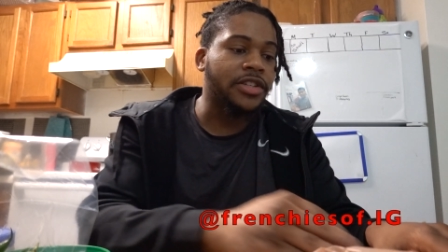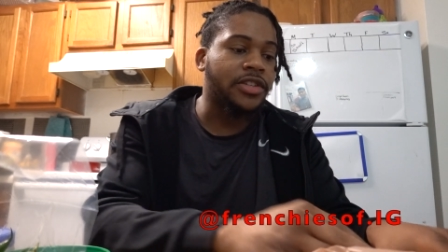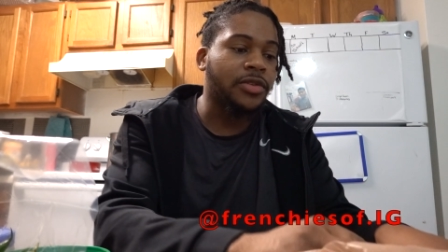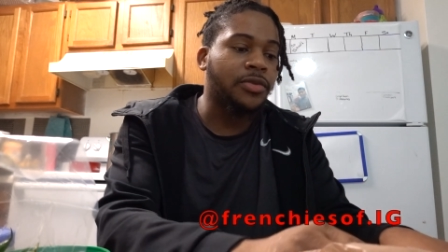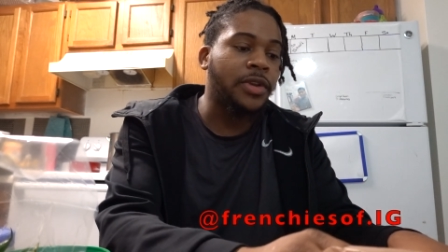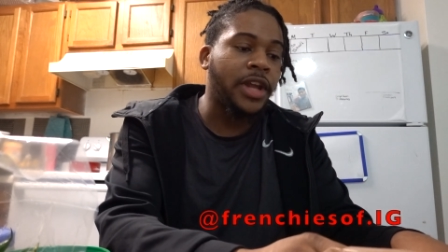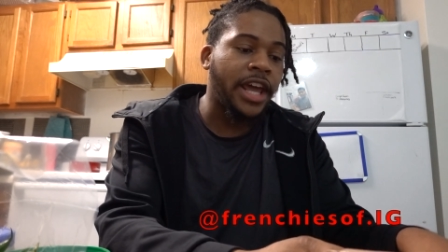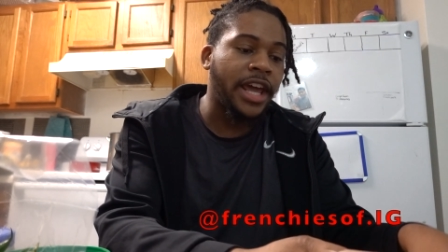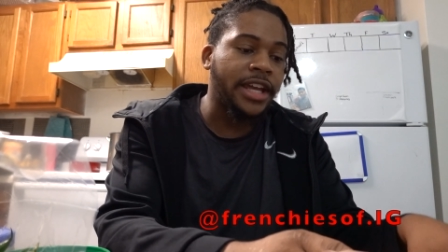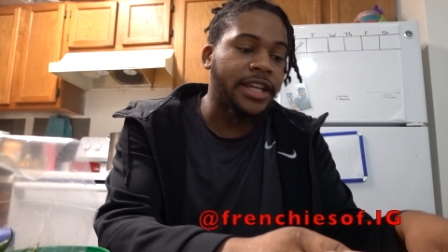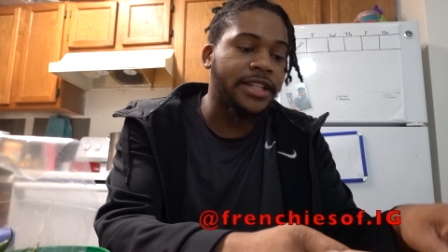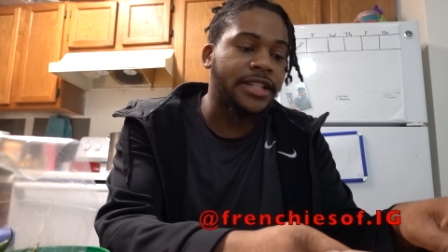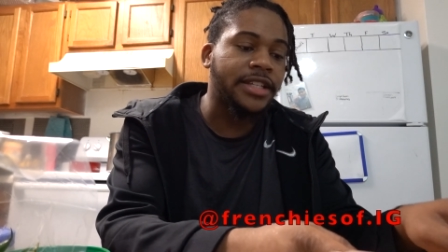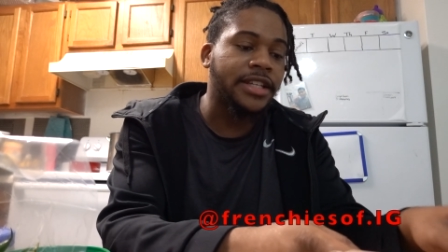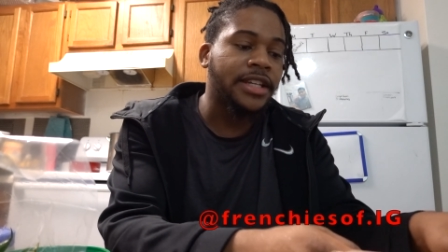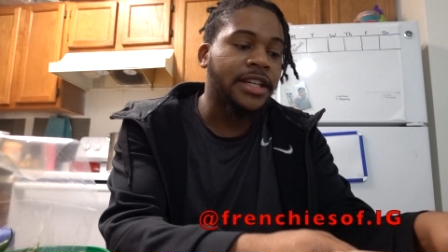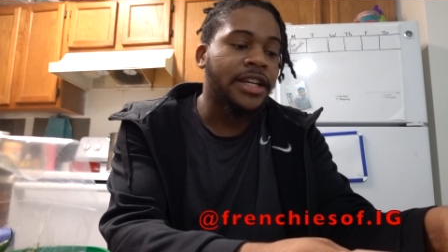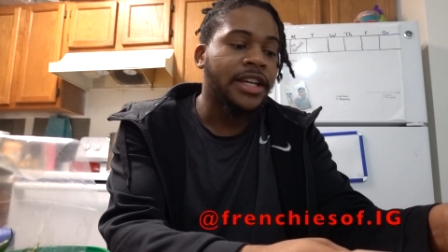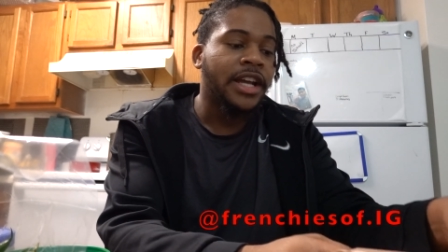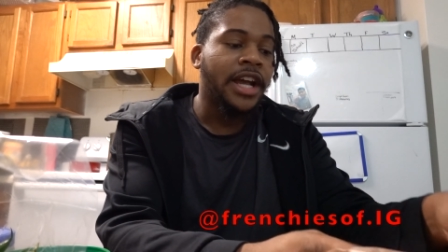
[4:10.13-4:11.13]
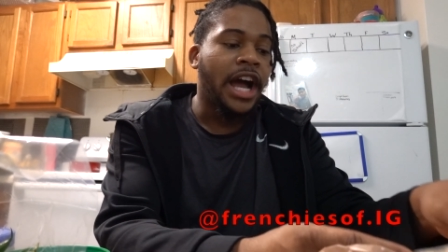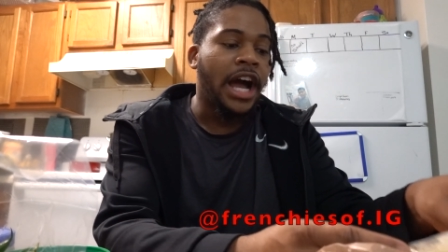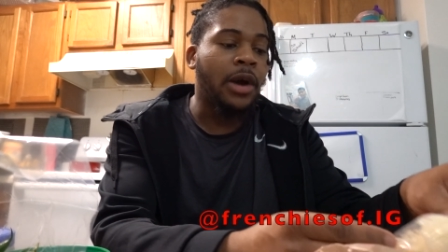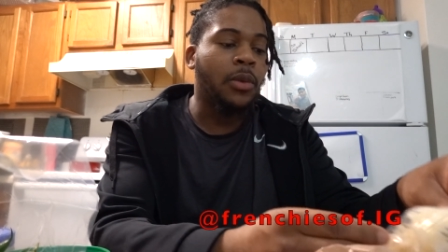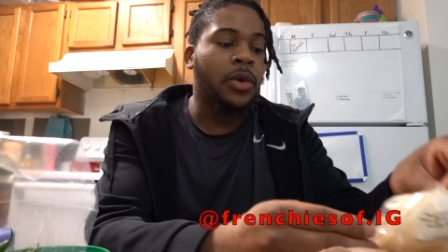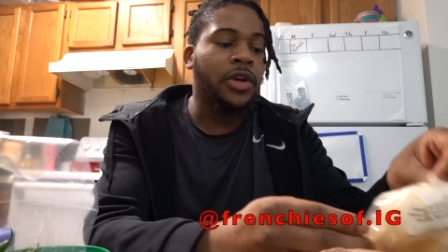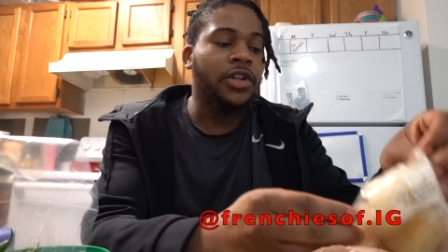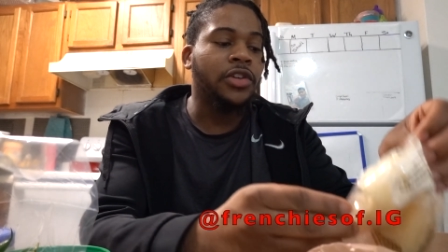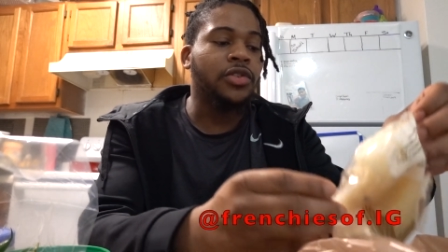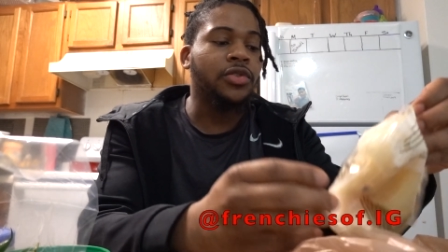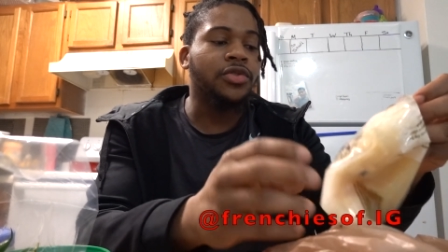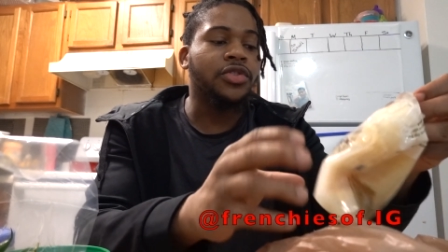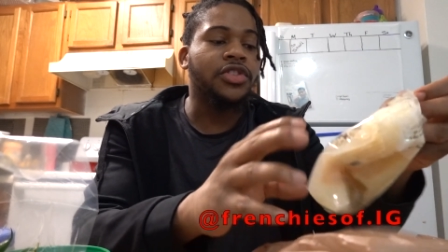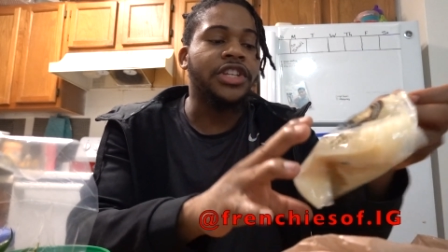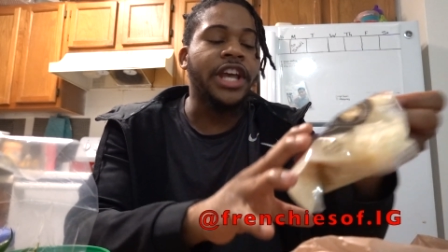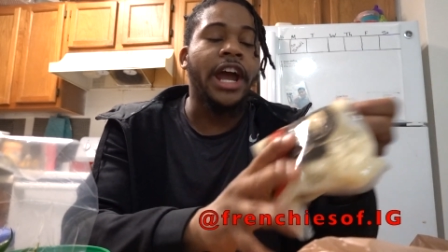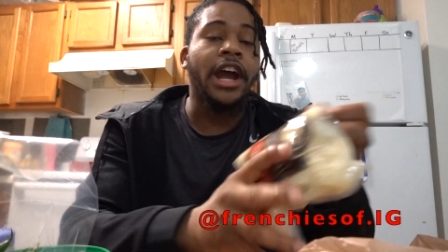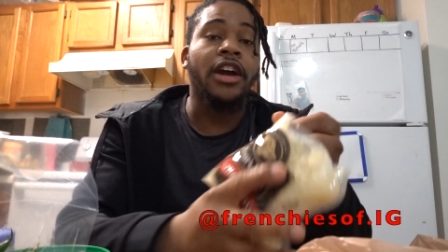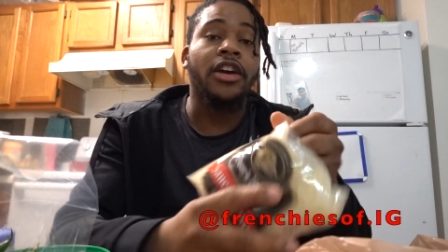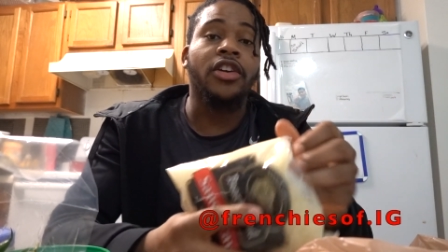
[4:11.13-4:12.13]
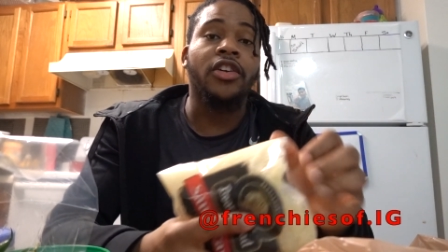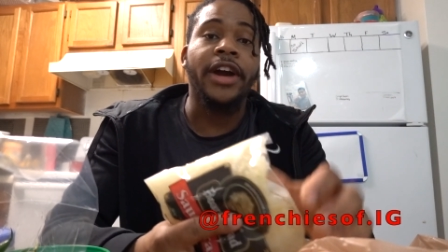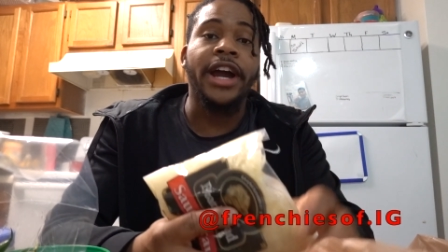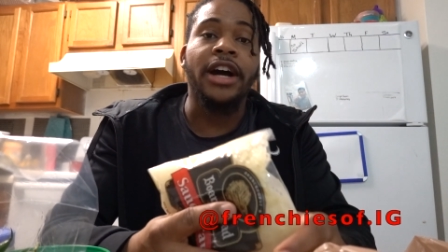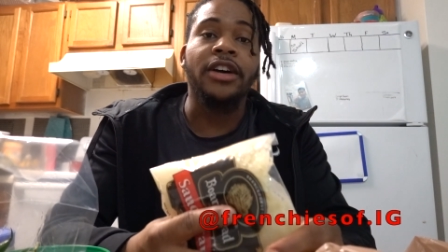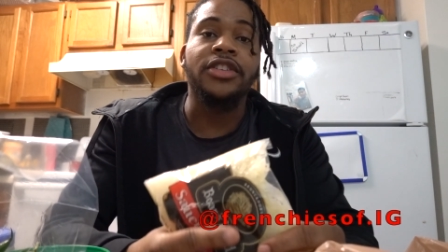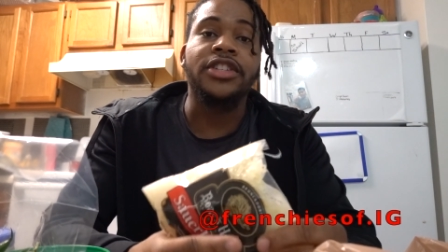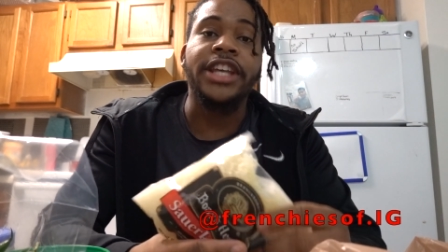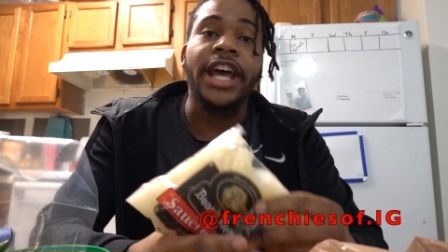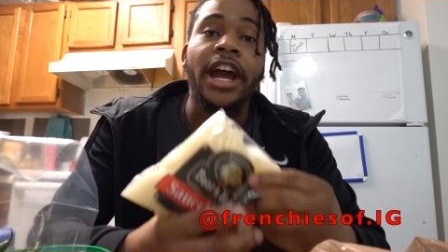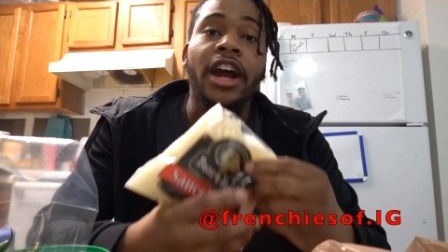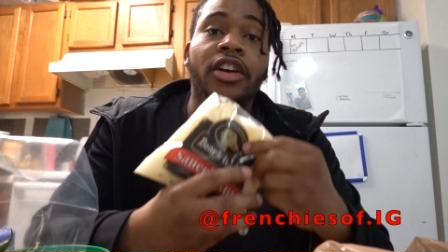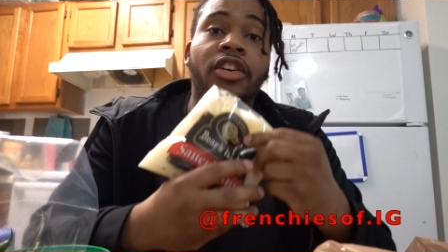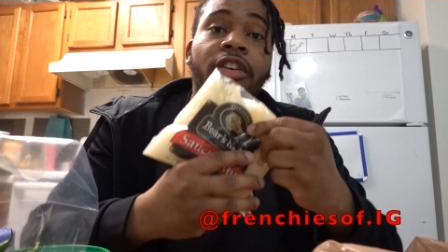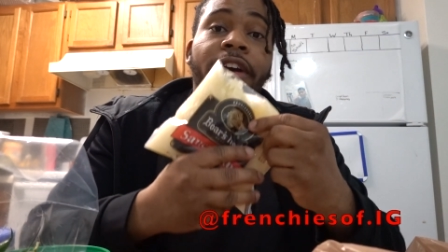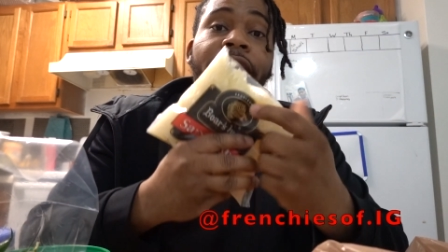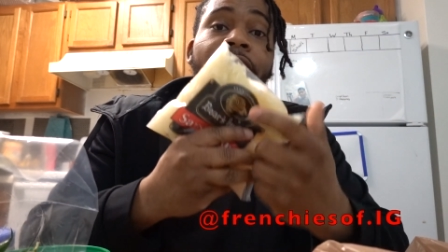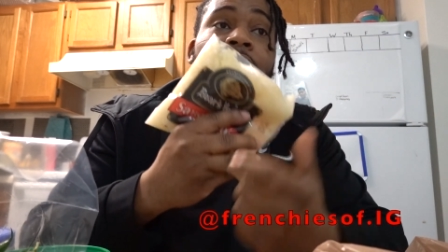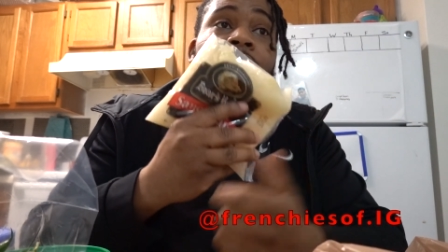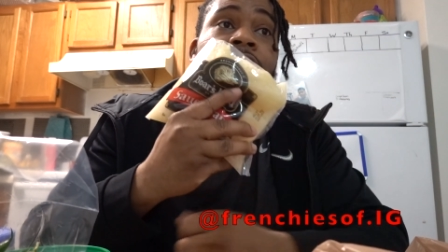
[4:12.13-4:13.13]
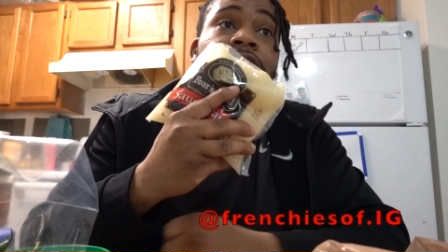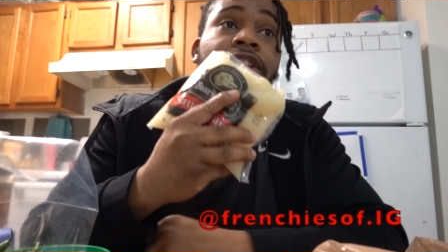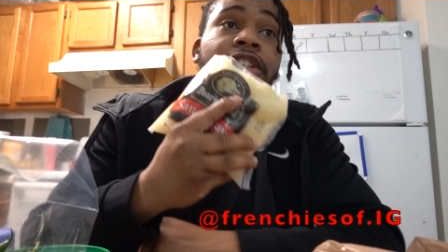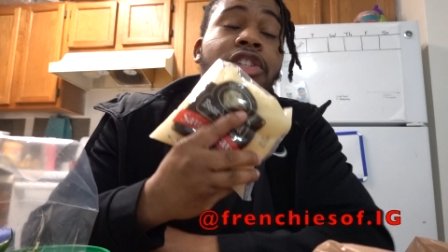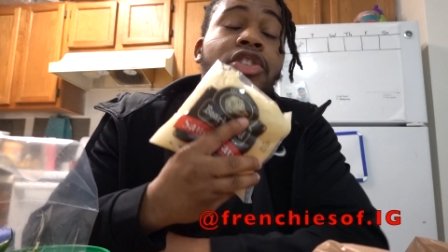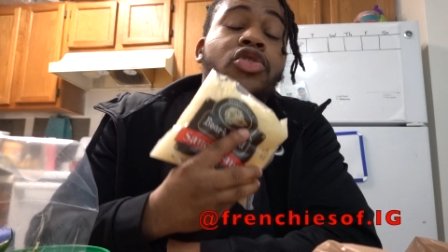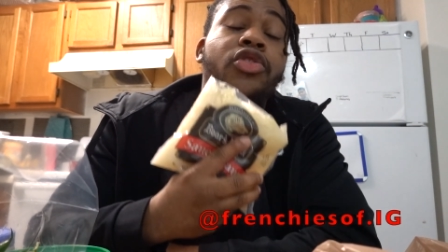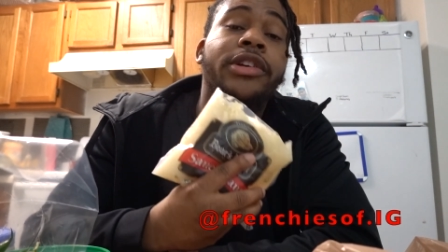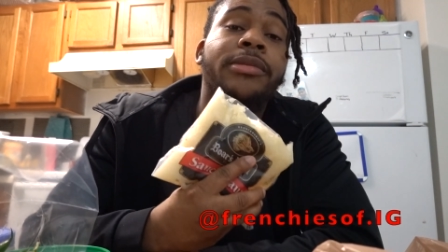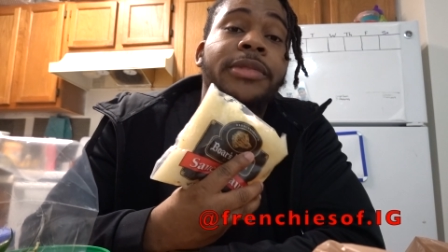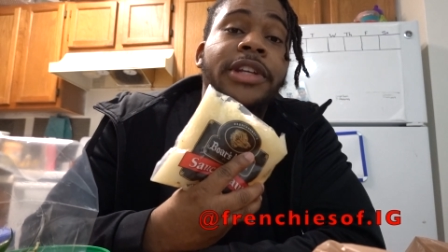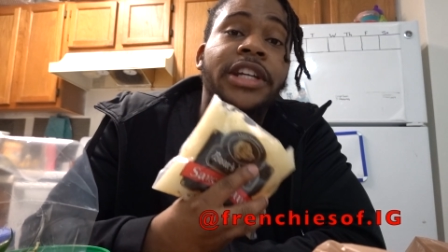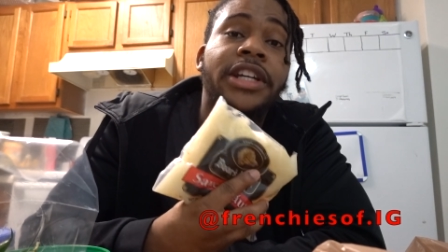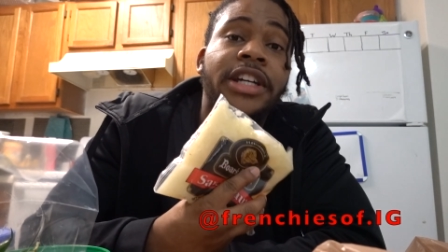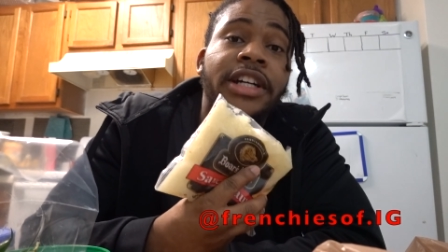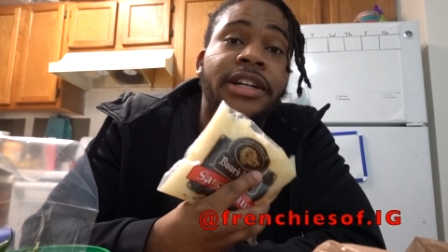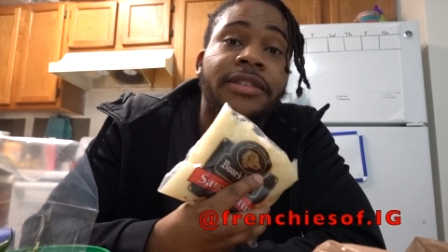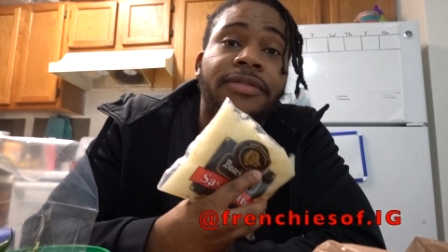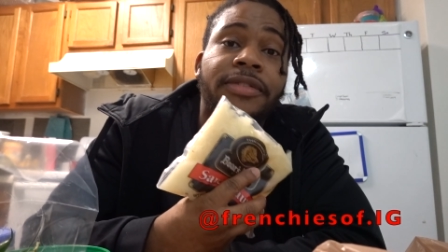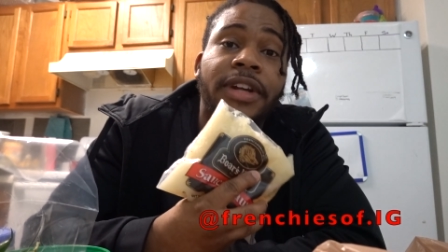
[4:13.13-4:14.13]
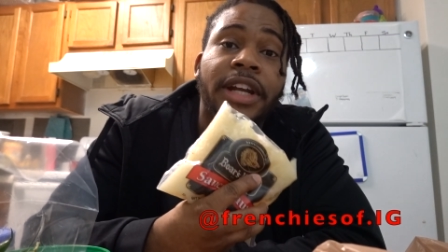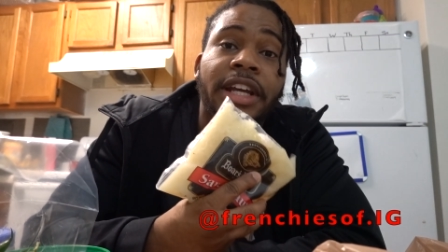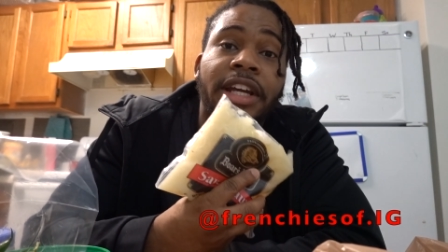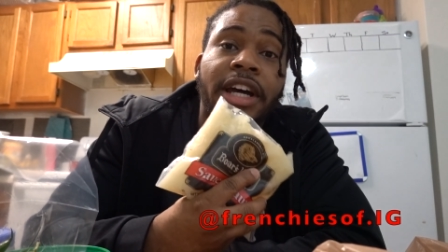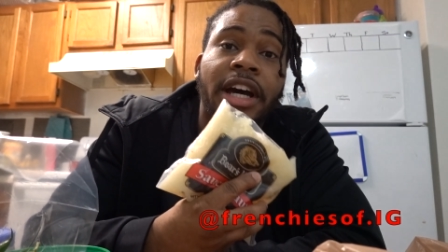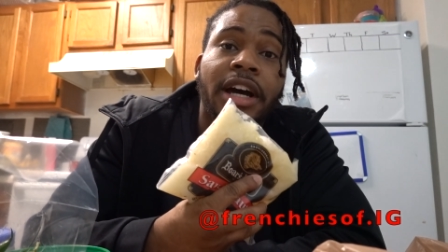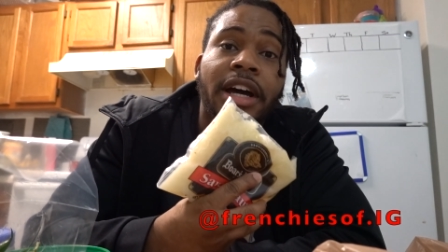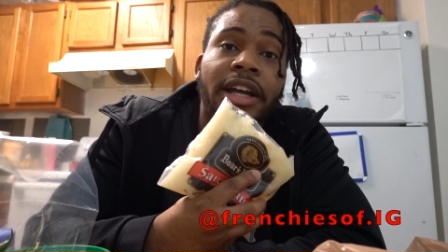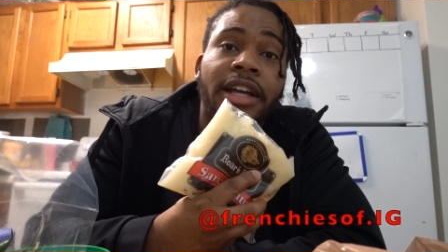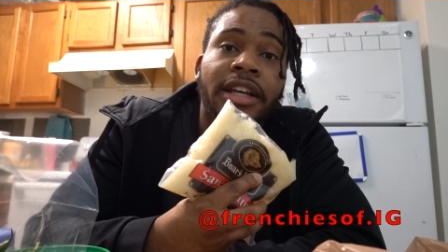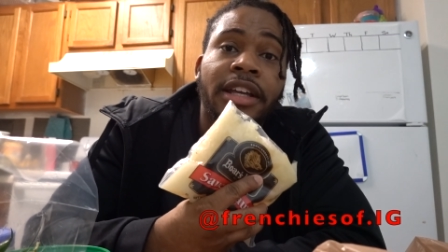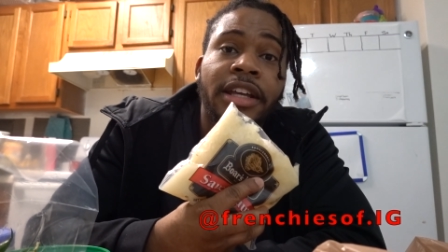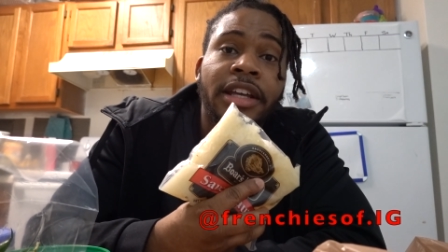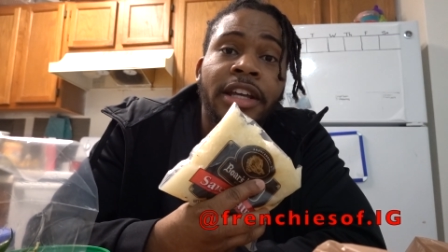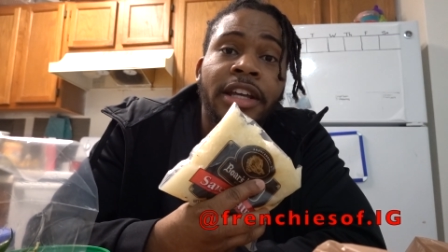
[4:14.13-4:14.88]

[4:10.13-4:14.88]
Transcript: So next, I want to do sauerkraut. Sauerkraut is extremely good for their gut